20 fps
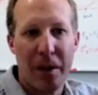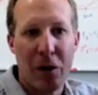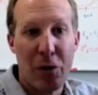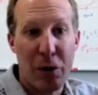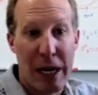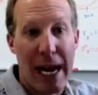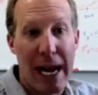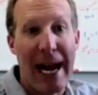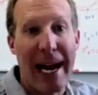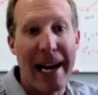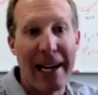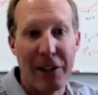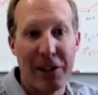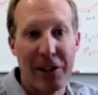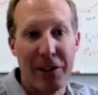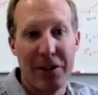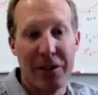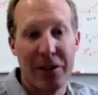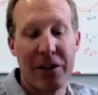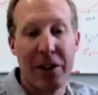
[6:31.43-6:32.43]

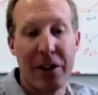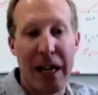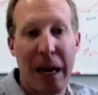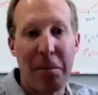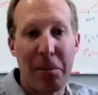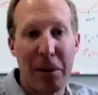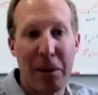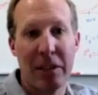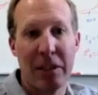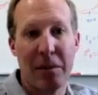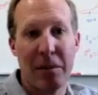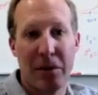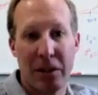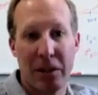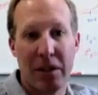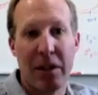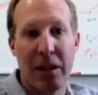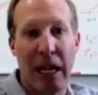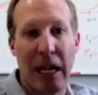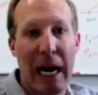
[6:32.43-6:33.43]
reaction to that
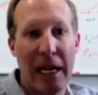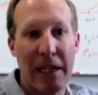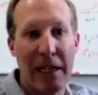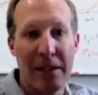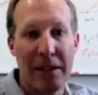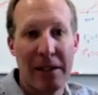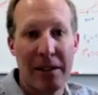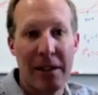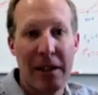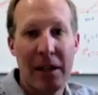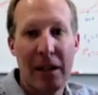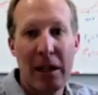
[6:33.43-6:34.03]
principles class.